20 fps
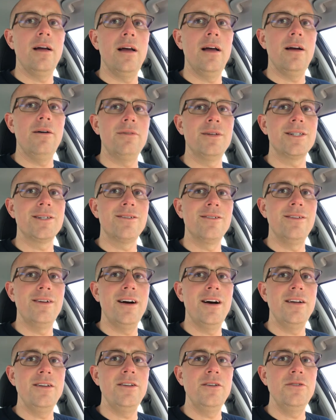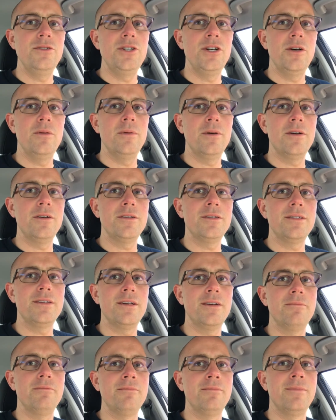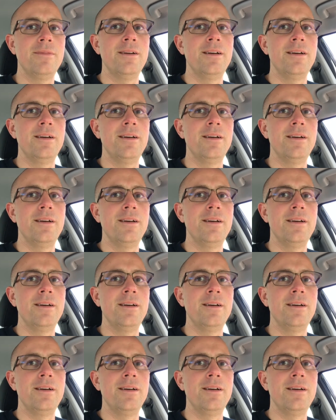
Hey, what's going on, YouTubers?